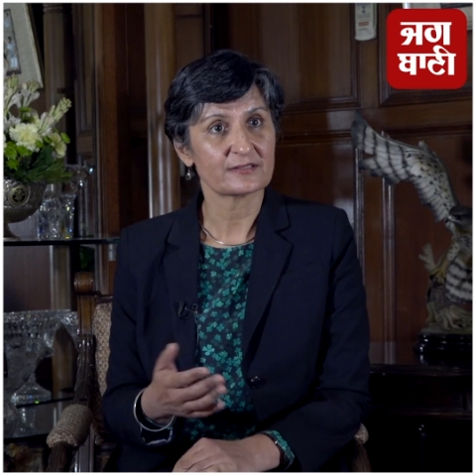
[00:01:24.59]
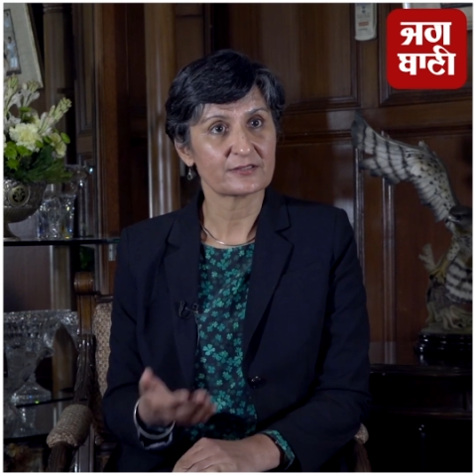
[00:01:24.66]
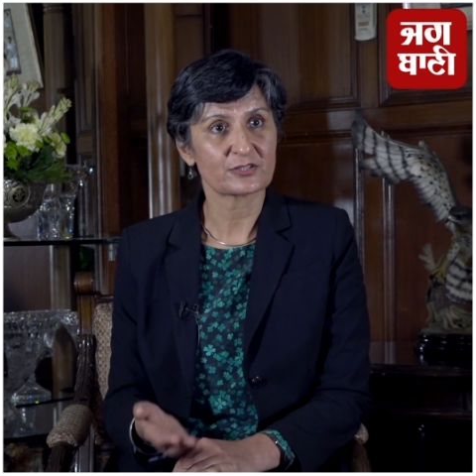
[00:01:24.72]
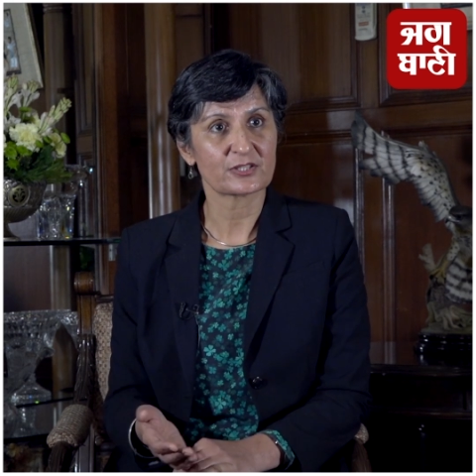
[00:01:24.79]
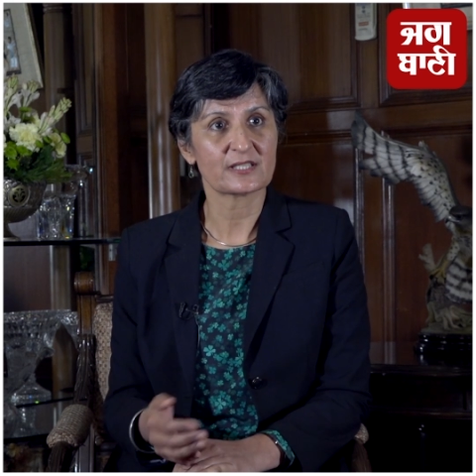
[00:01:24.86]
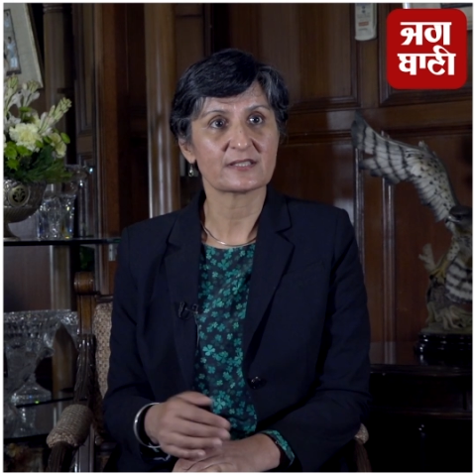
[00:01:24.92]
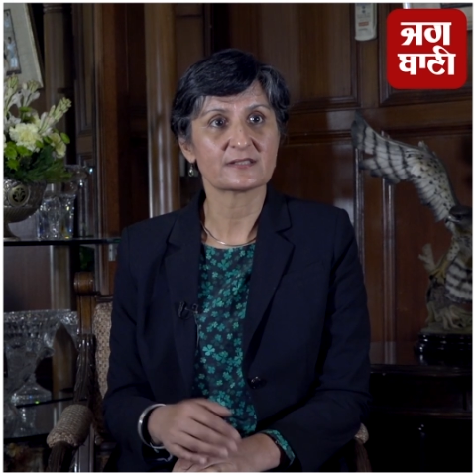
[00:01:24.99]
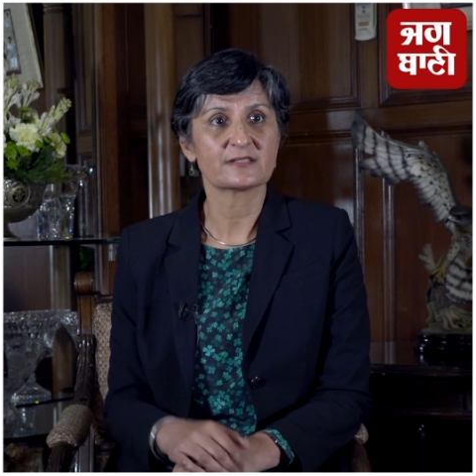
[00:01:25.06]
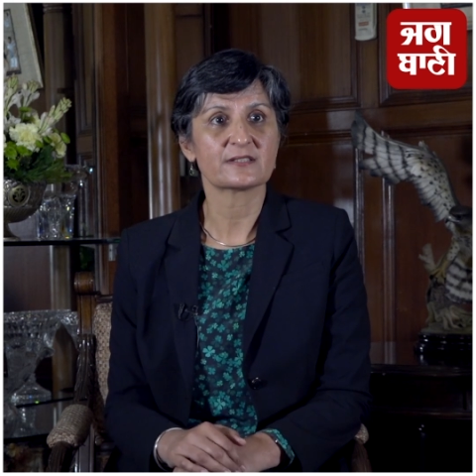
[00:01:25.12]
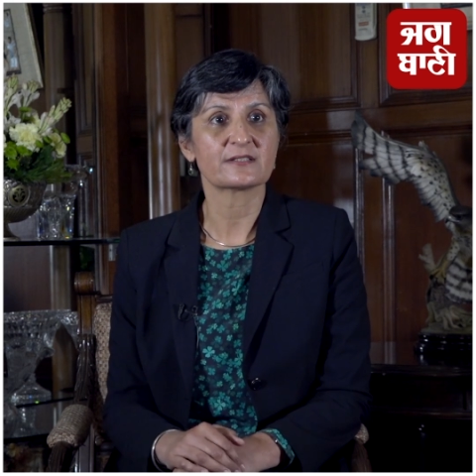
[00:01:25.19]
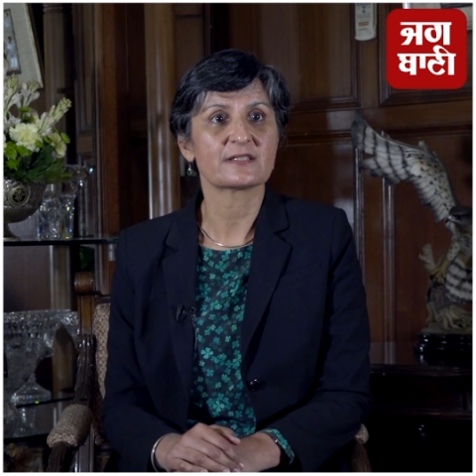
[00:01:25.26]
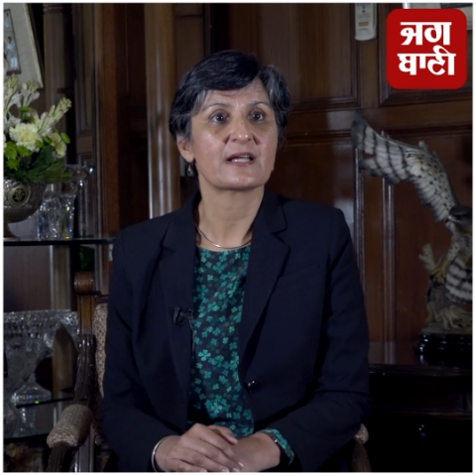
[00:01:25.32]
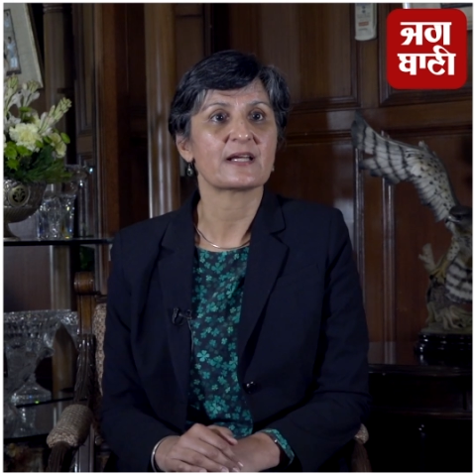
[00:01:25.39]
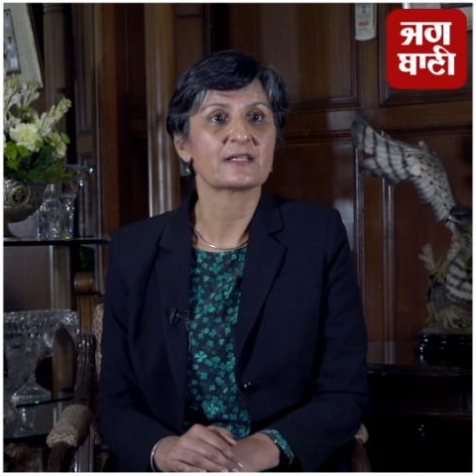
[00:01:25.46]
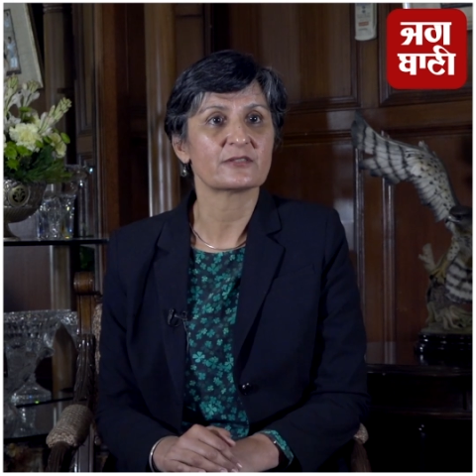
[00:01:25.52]

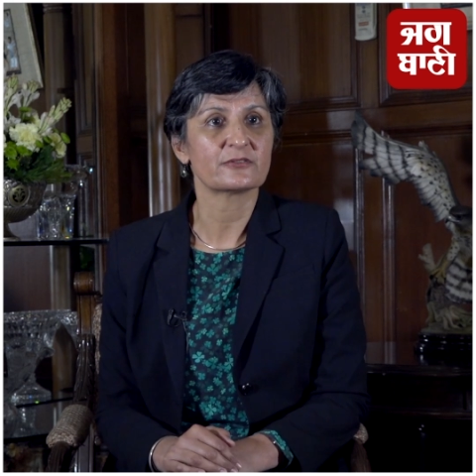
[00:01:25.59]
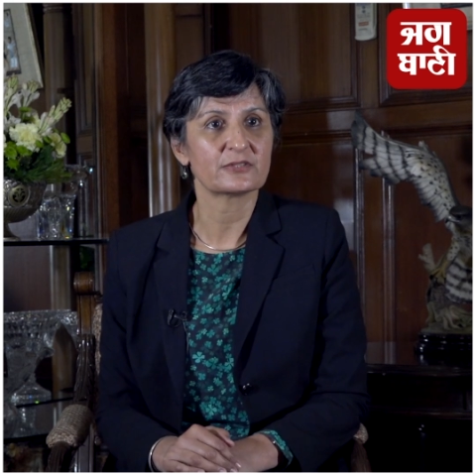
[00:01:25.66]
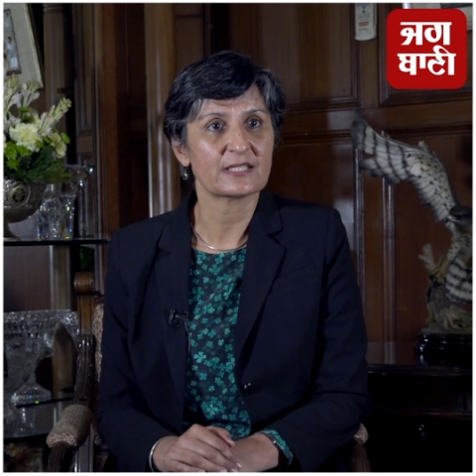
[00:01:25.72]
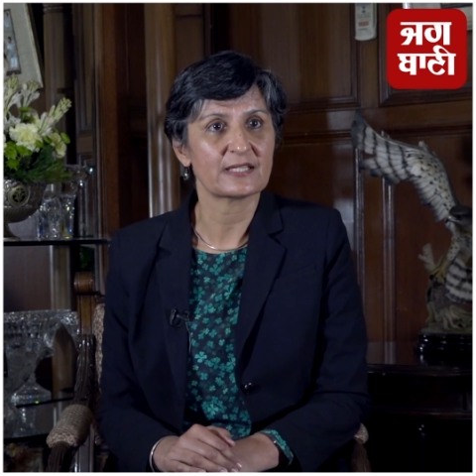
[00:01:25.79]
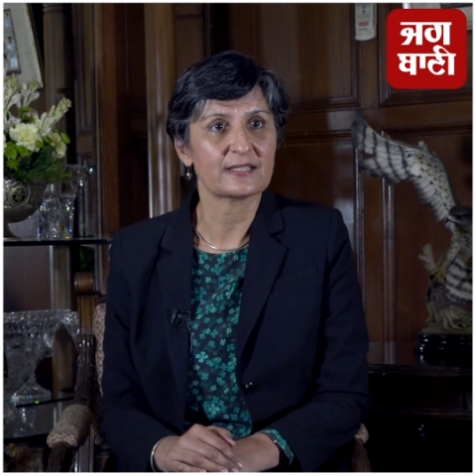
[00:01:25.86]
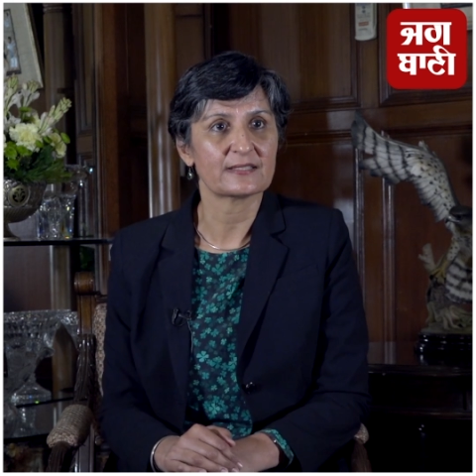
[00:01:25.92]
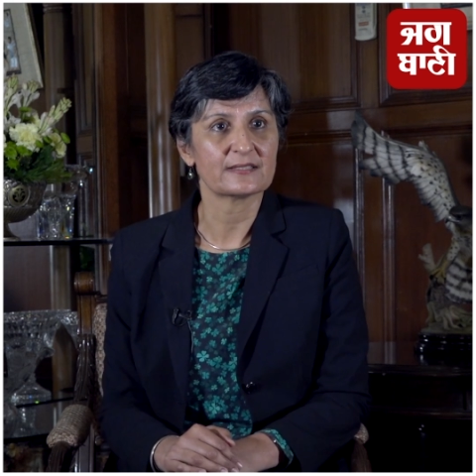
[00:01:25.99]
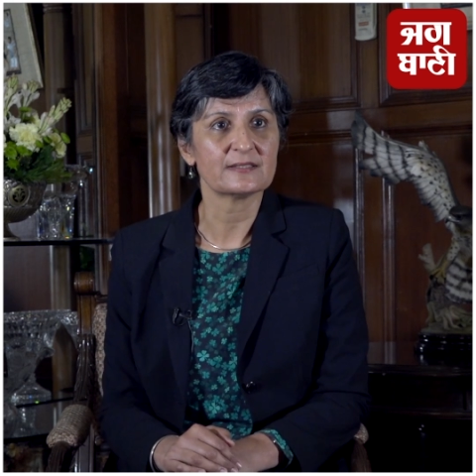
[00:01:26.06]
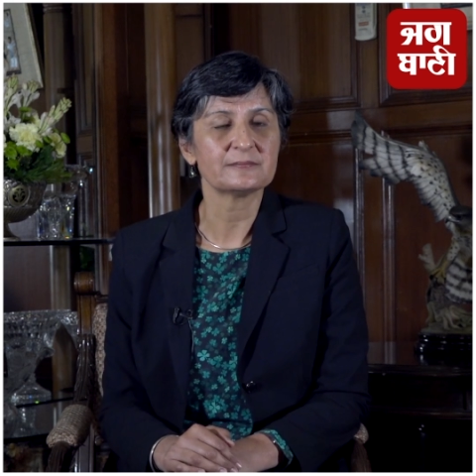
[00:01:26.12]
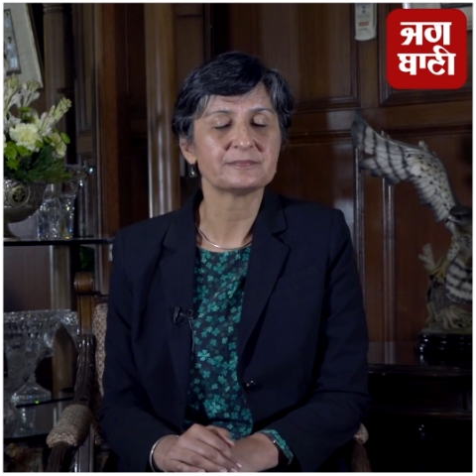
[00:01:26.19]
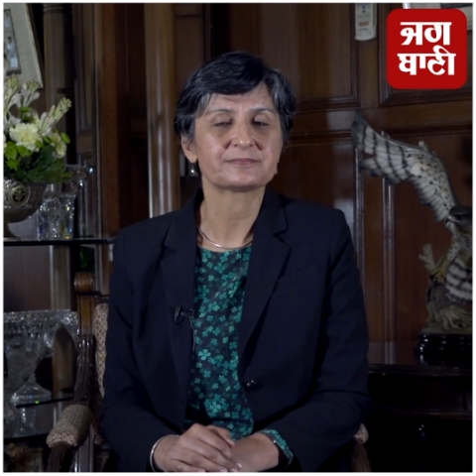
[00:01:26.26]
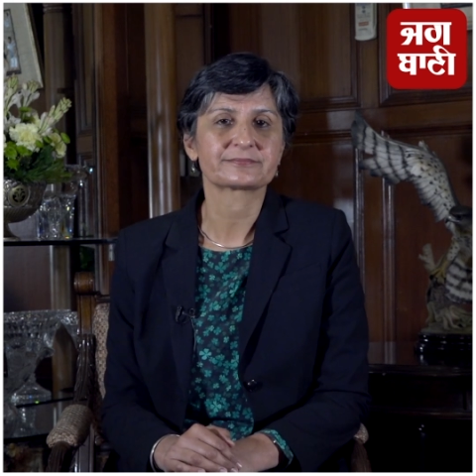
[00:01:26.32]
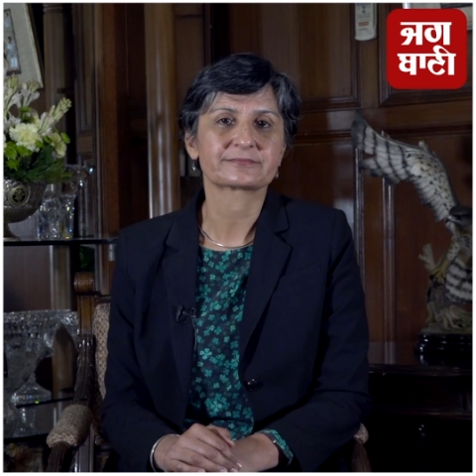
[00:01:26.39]
Jalandhar and Ludhiana.